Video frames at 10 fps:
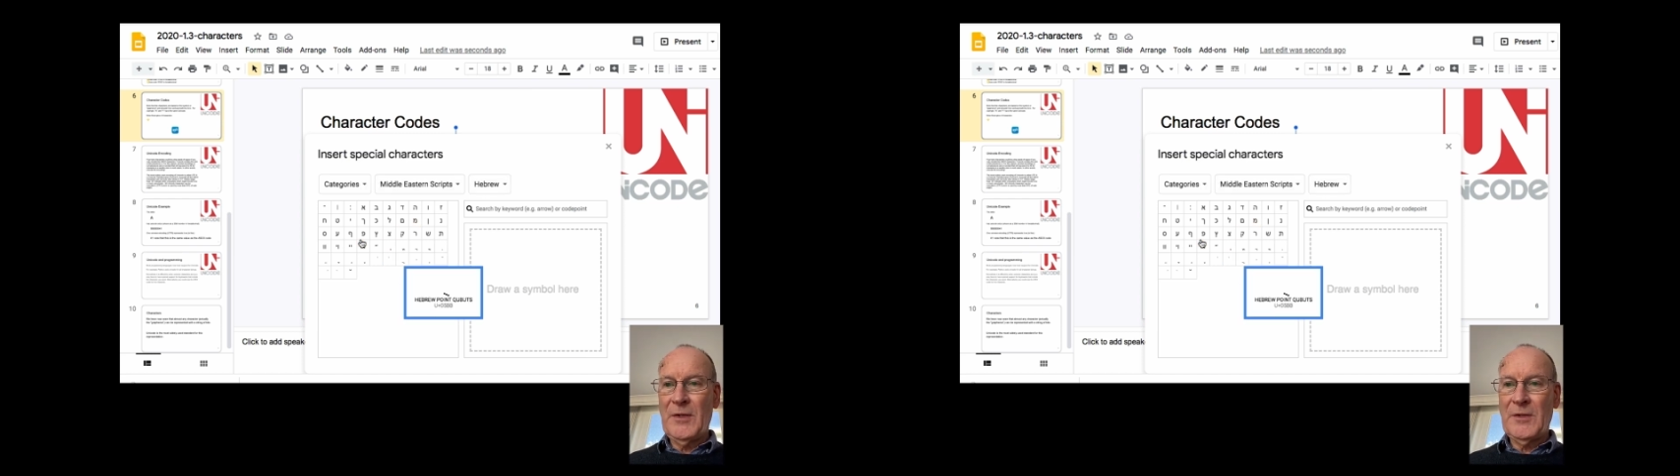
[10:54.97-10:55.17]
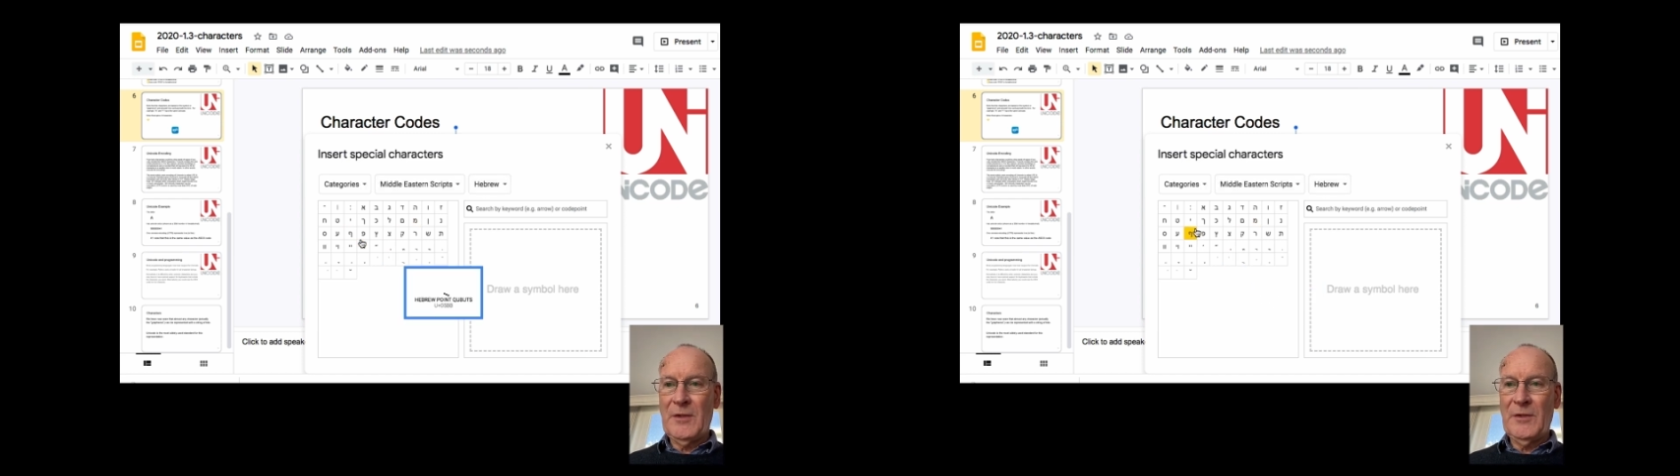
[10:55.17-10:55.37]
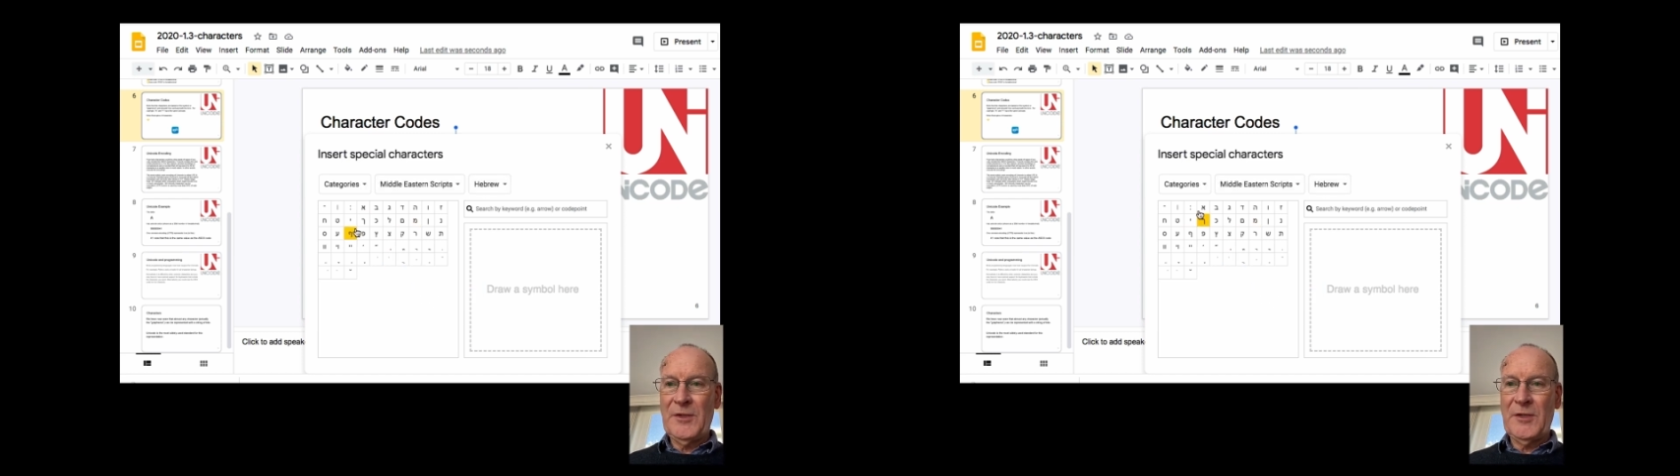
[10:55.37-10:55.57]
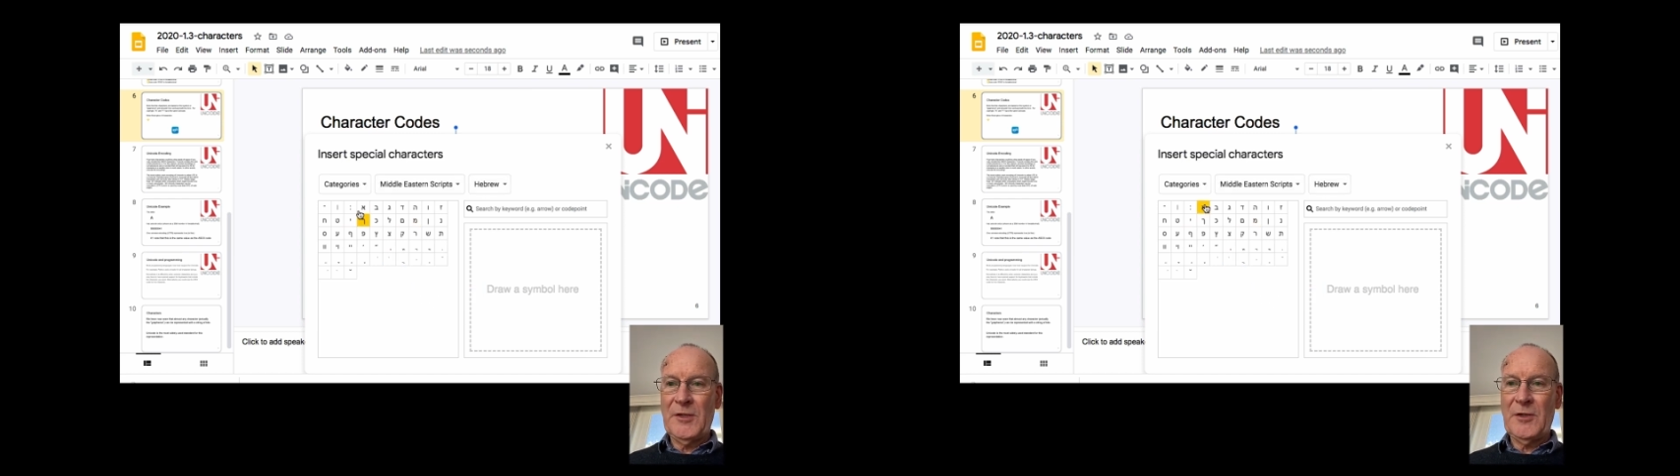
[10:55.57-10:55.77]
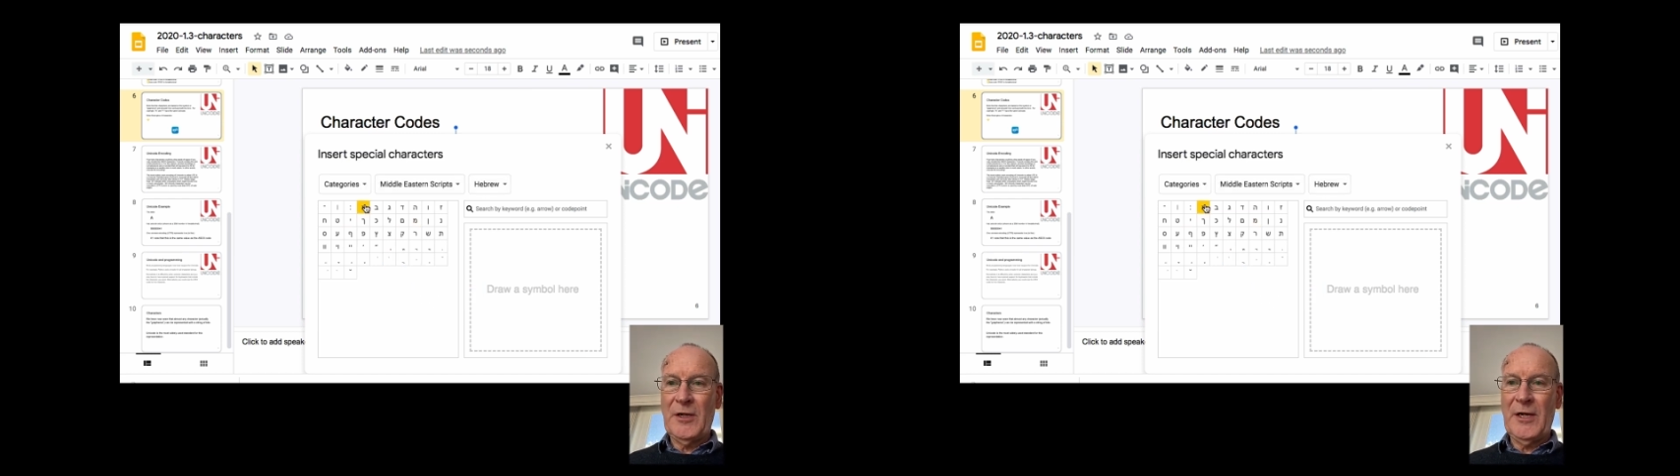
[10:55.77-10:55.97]
So let's
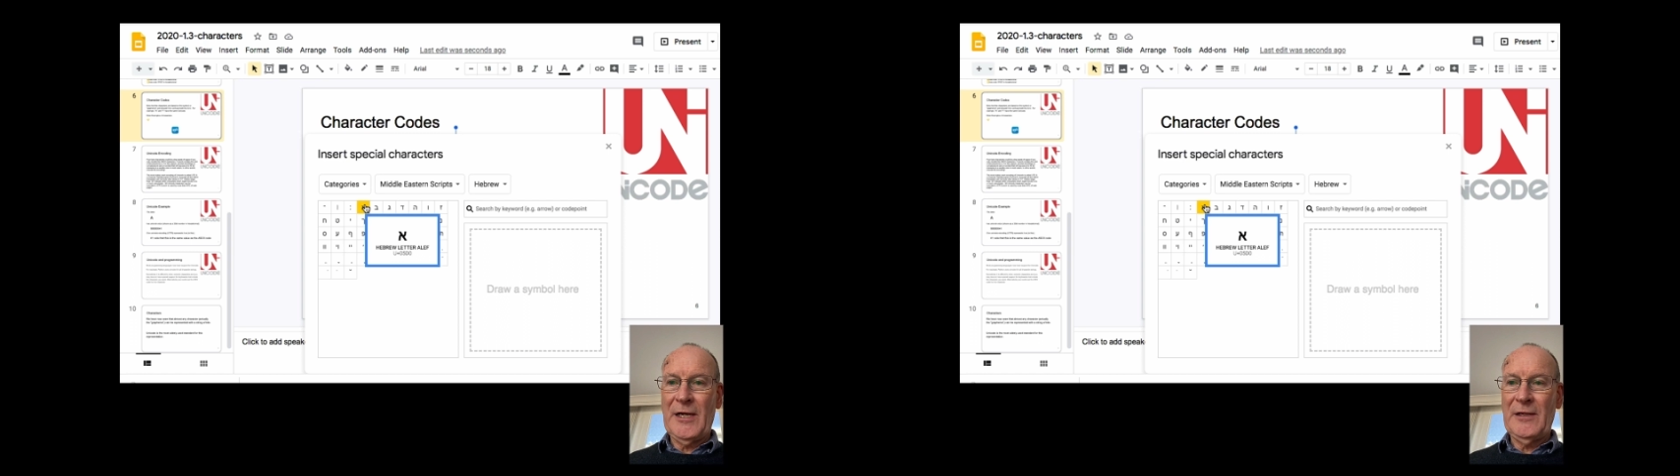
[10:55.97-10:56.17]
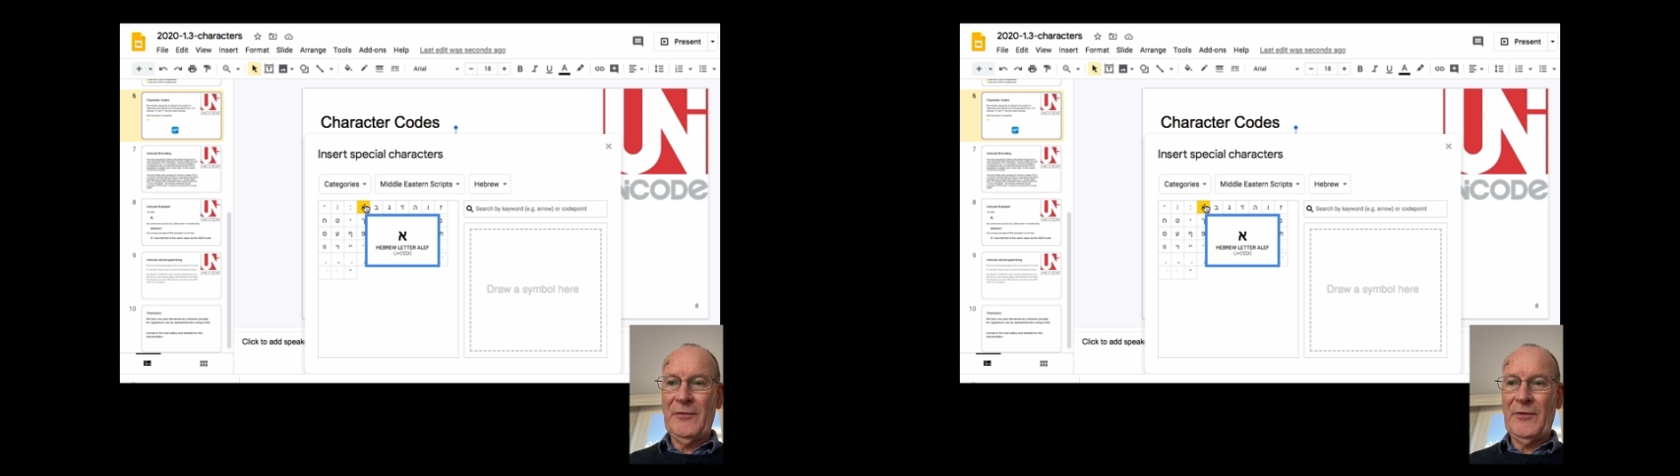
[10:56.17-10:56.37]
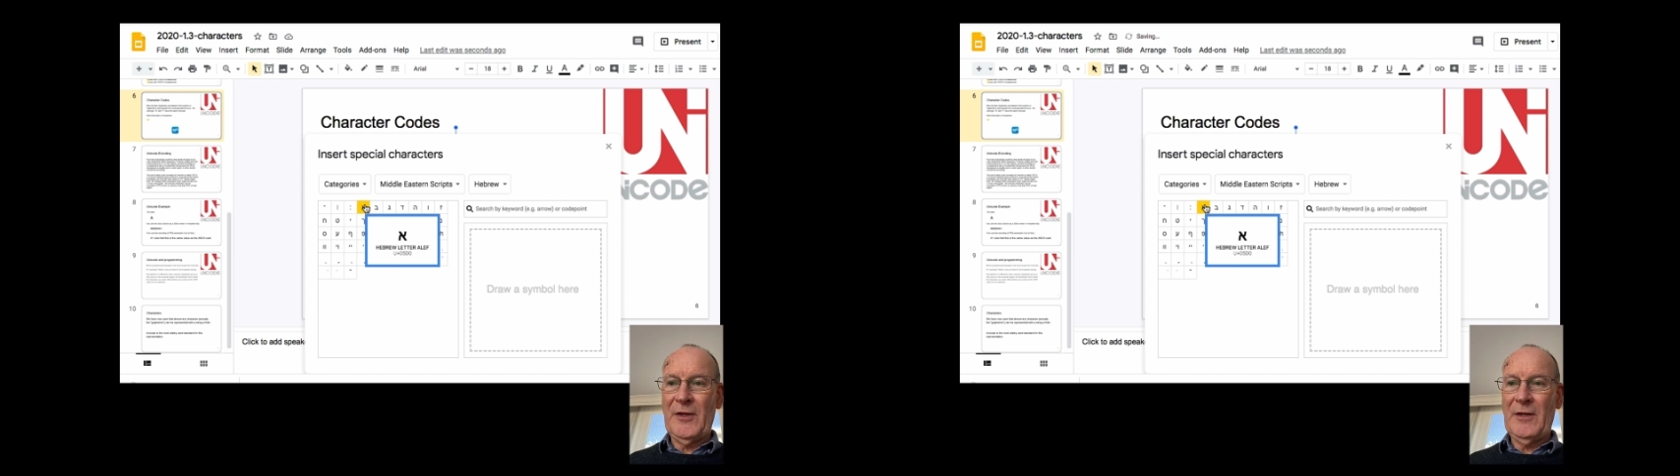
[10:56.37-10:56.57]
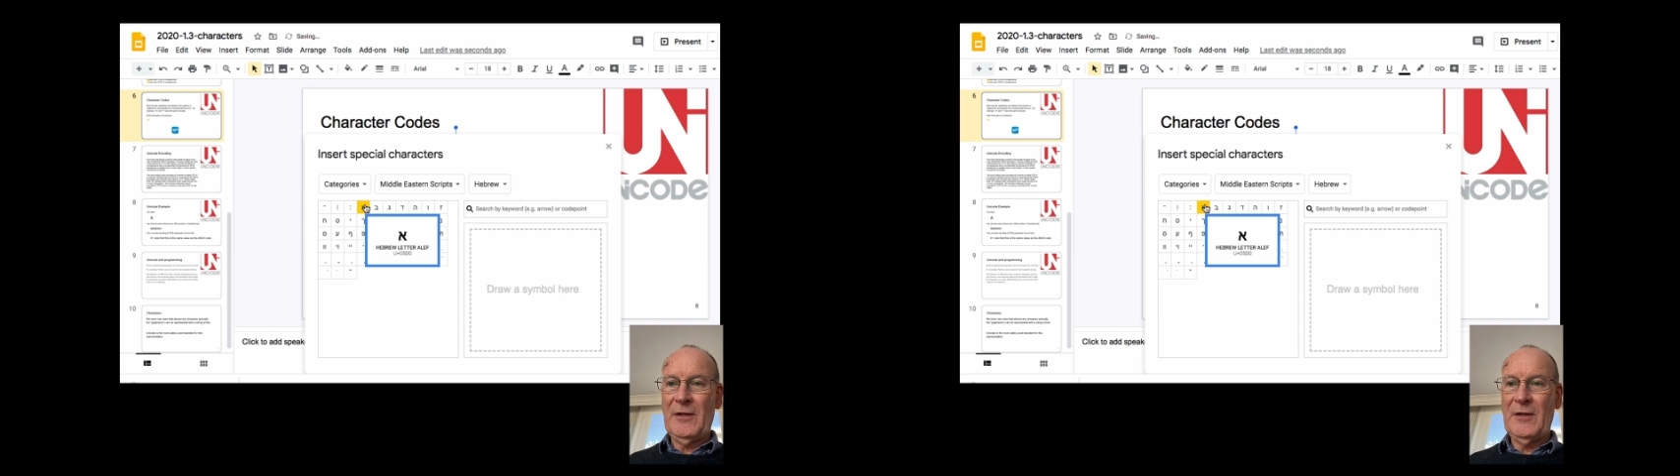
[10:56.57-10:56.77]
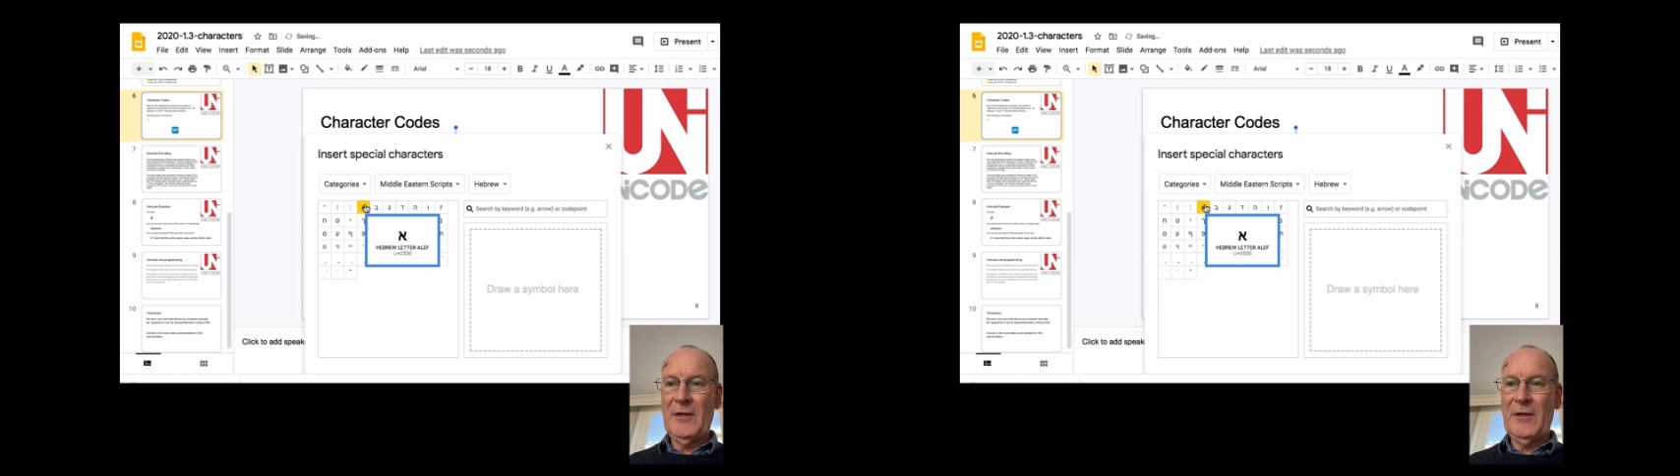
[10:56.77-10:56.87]
just try Aleph here.